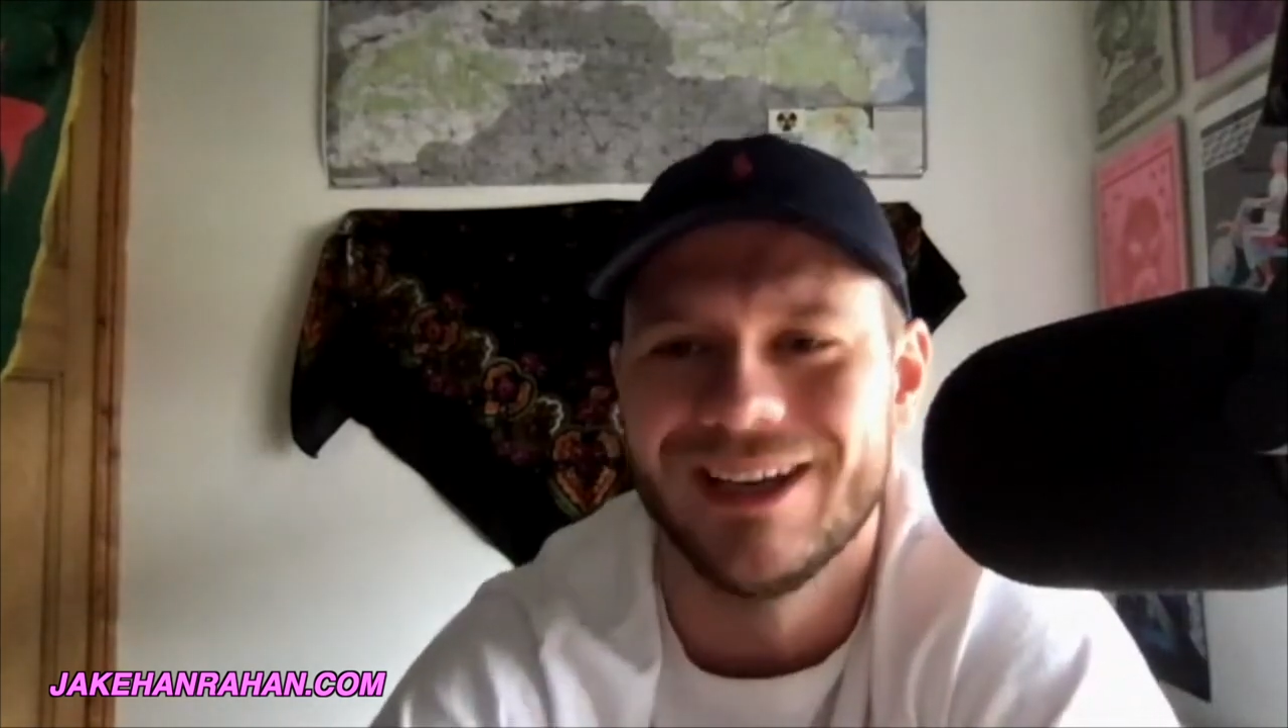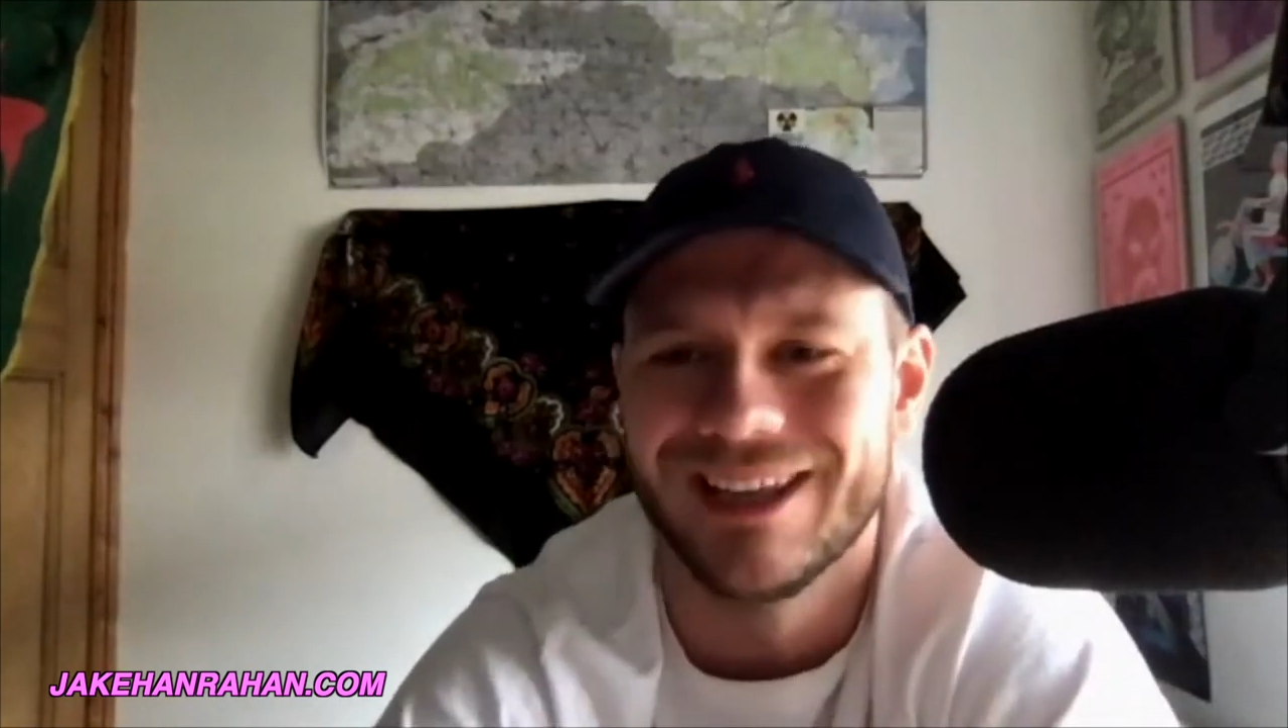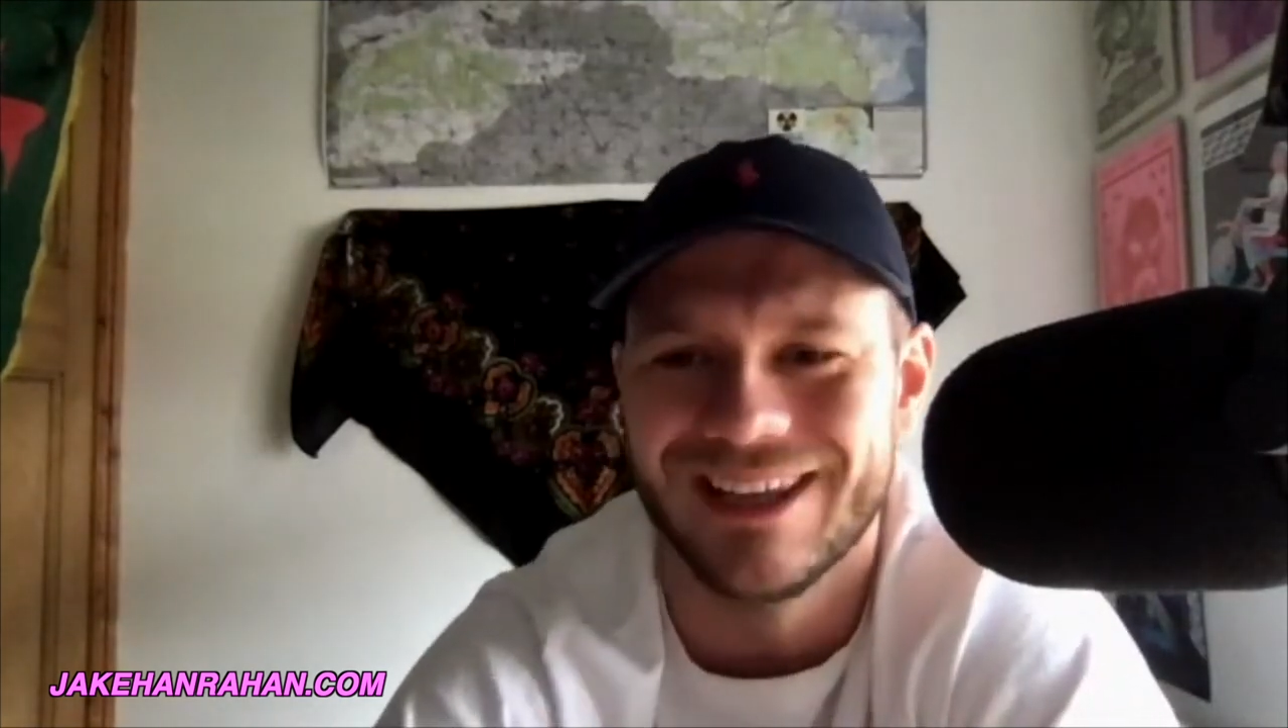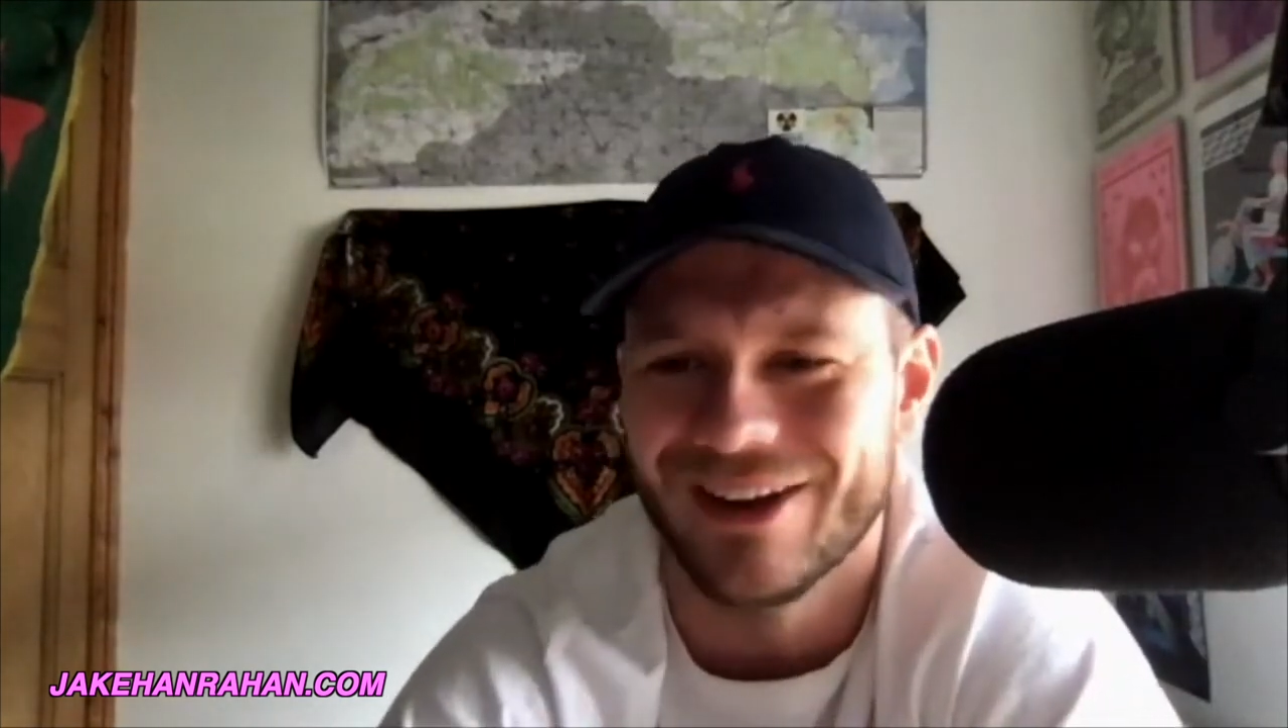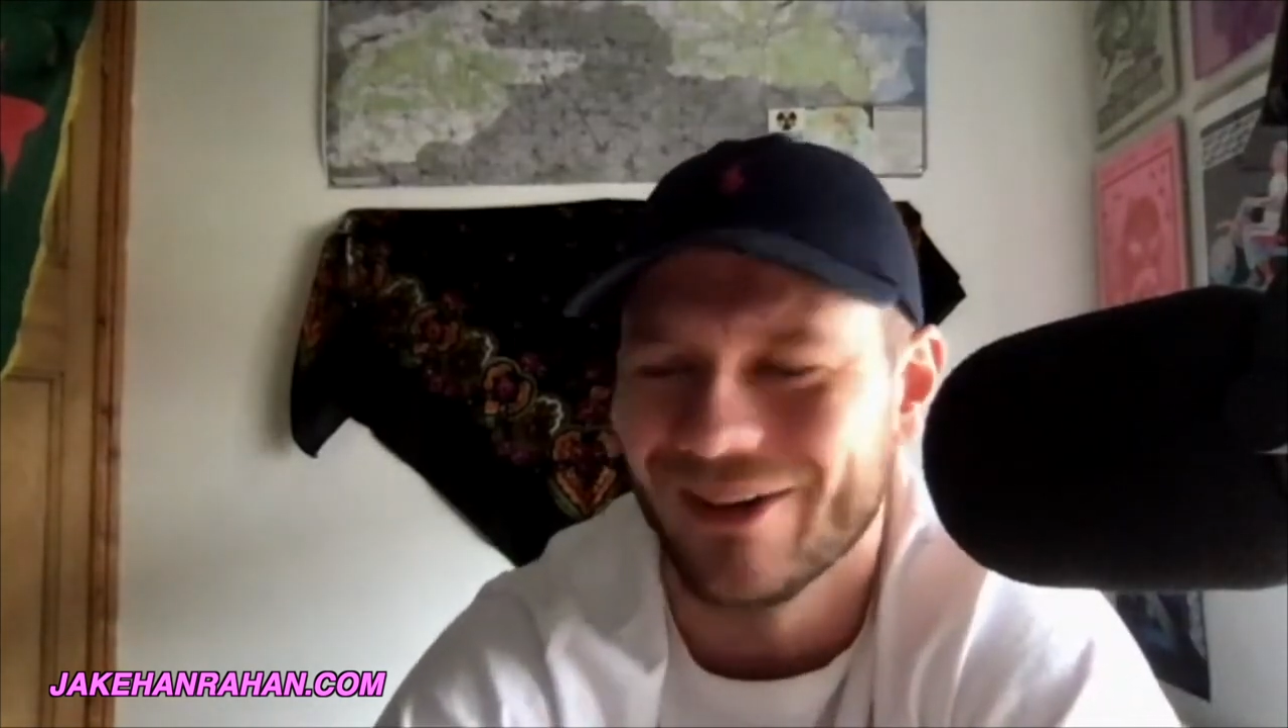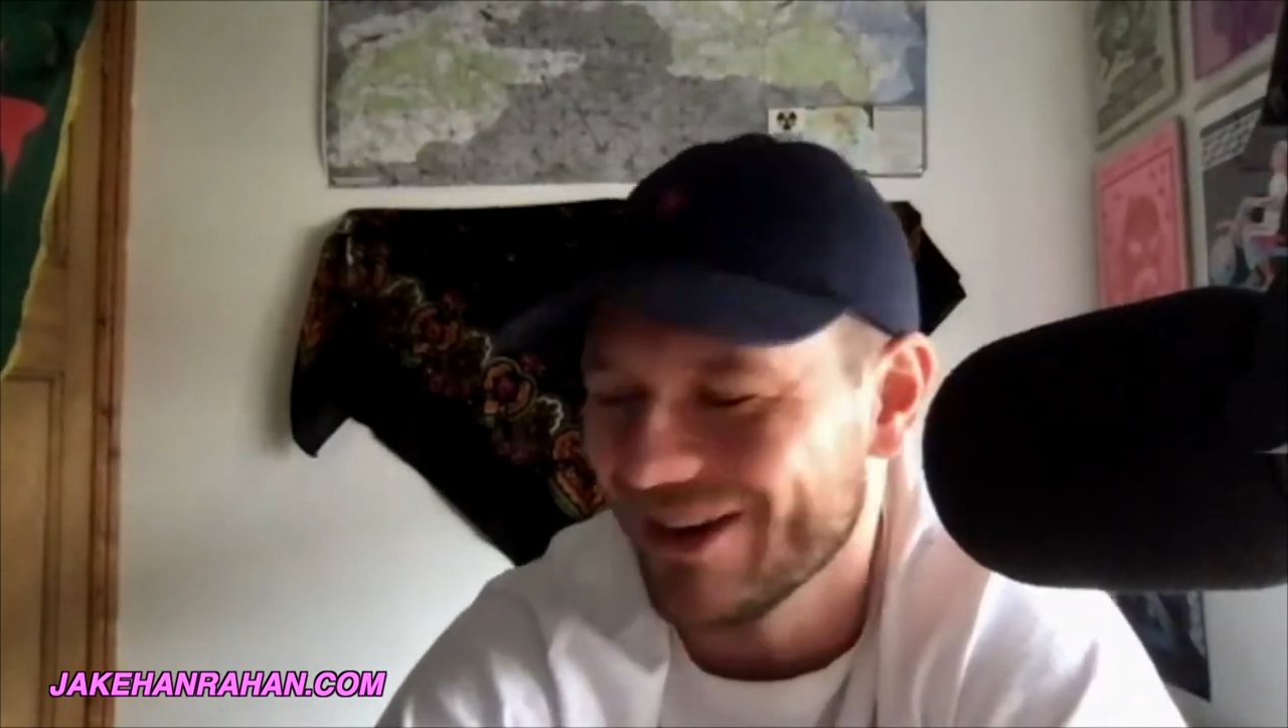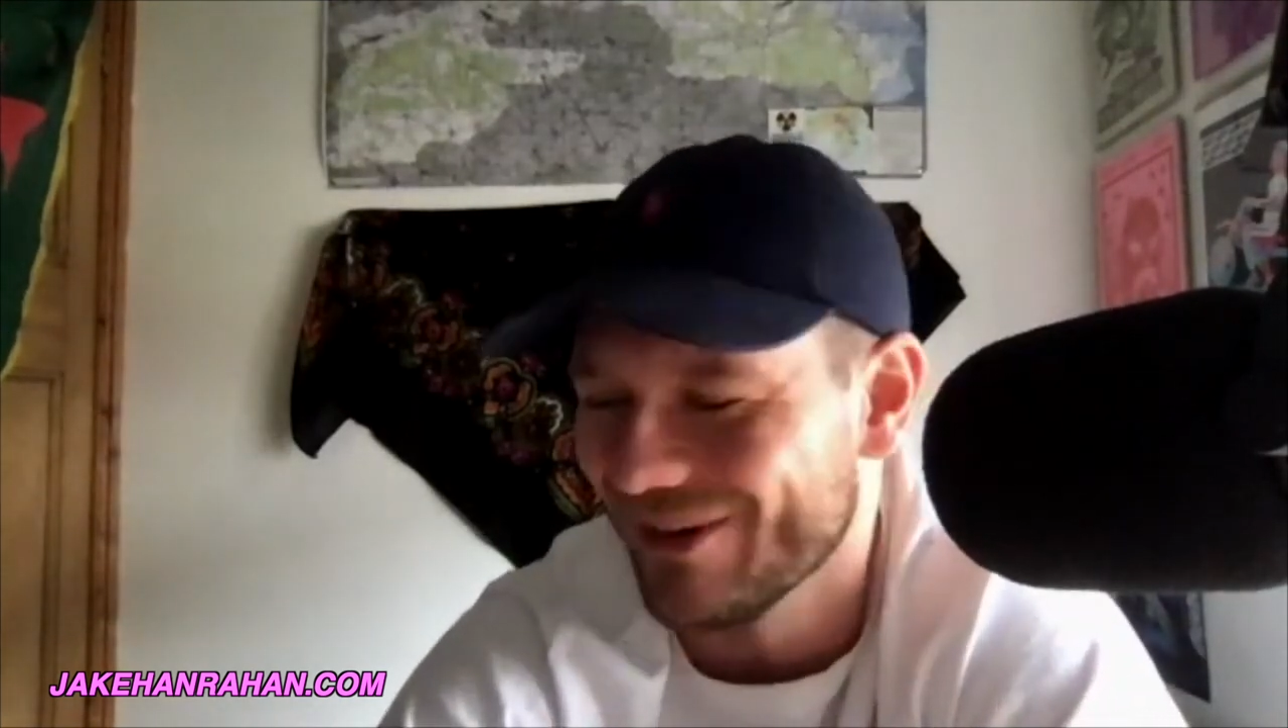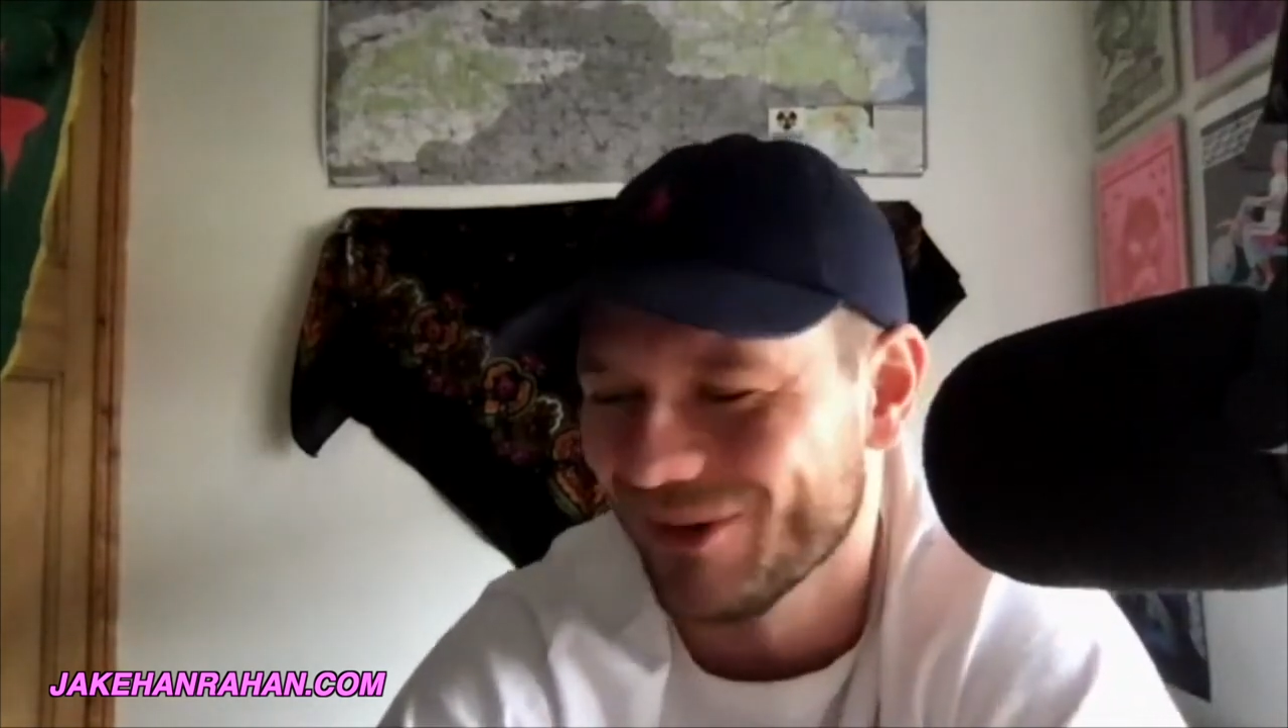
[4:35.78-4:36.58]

you know, they didn't